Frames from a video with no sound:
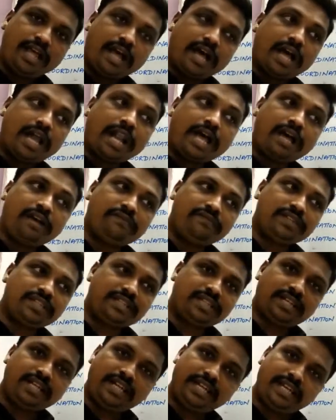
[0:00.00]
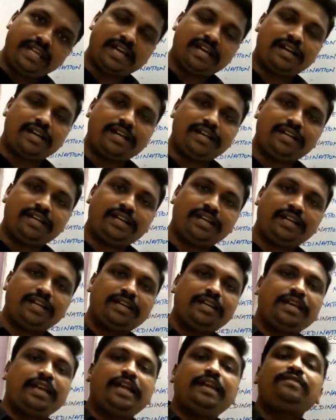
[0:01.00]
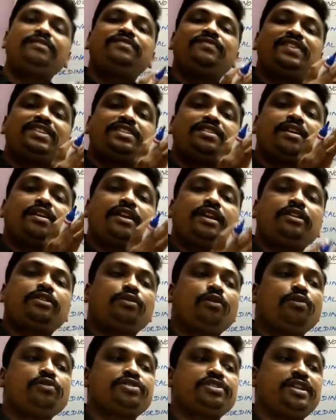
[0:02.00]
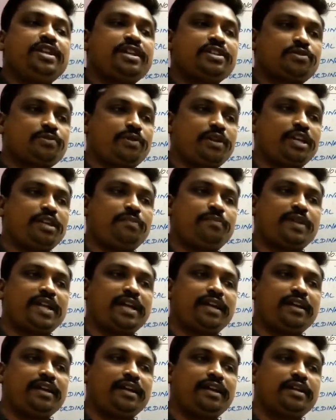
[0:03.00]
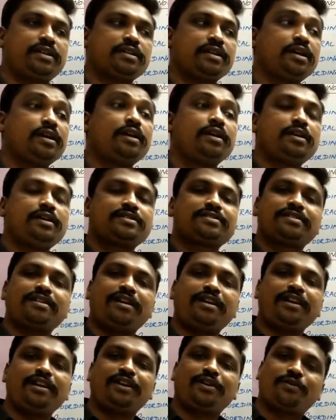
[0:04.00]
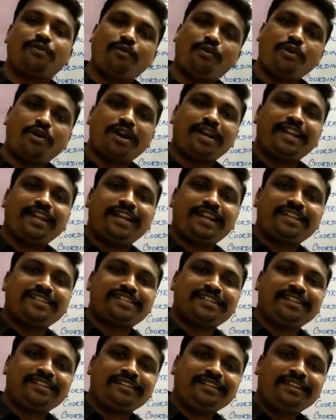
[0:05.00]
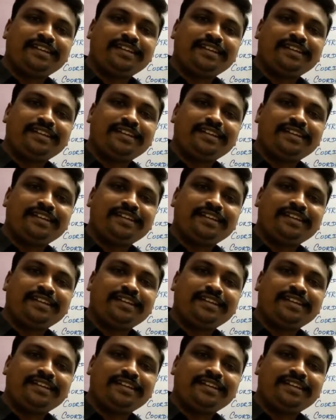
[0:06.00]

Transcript: along with the ligand which are enclosed in a square bracket is called coordination